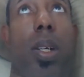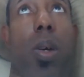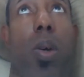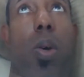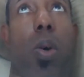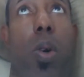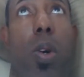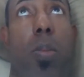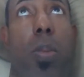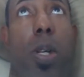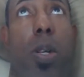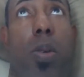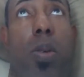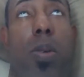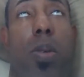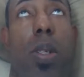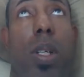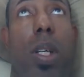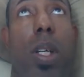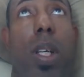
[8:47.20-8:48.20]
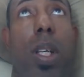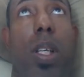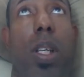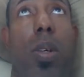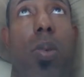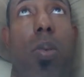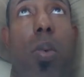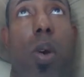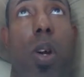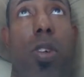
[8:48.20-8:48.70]
hormone,
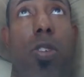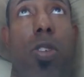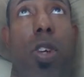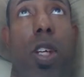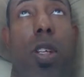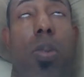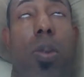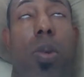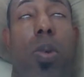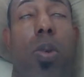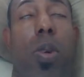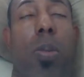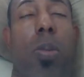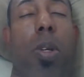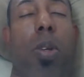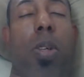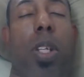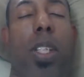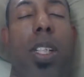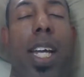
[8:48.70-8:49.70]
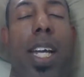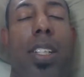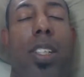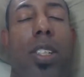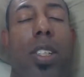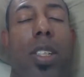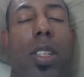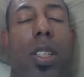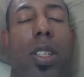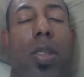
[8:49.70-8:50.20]
the water soluble hormone,
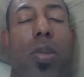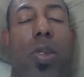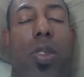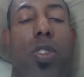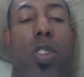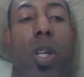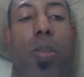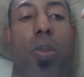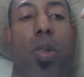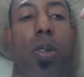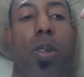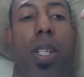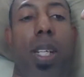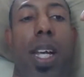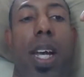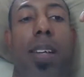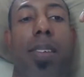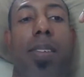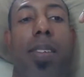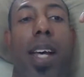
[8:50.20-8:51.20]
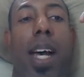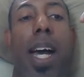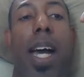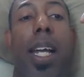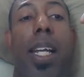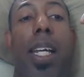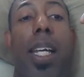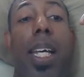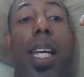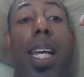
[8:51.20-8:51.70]
attaches to the receptor on the
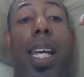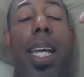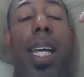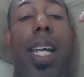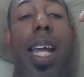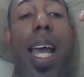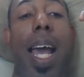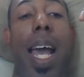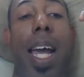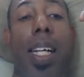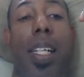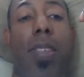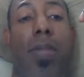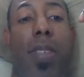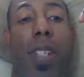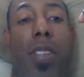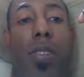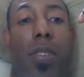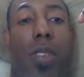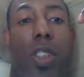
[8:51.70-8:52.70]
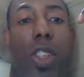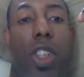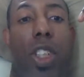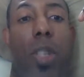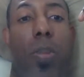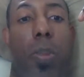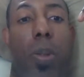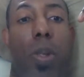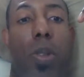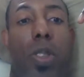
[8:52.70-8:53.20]
outside. It activates the
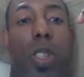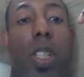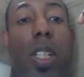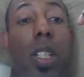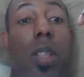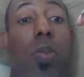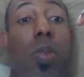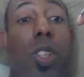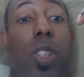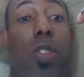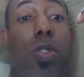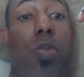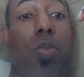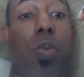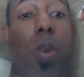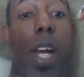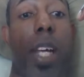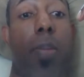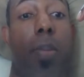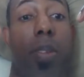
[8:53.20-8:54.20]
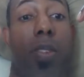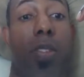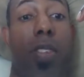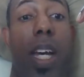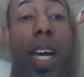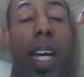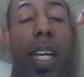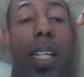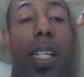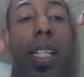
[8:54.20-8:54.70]
G protein, which is right
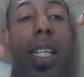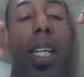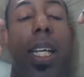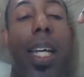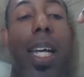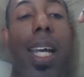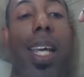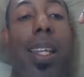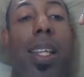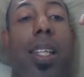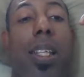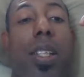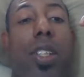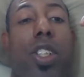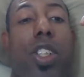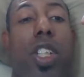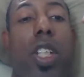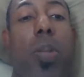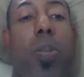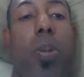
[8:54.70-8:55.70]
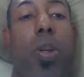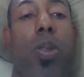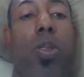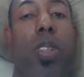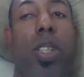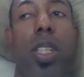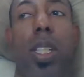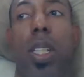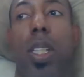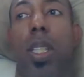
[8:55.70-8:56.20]
beside it. And then the G
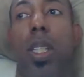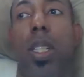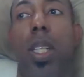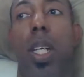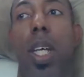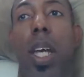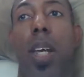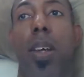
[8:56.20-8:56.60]
protein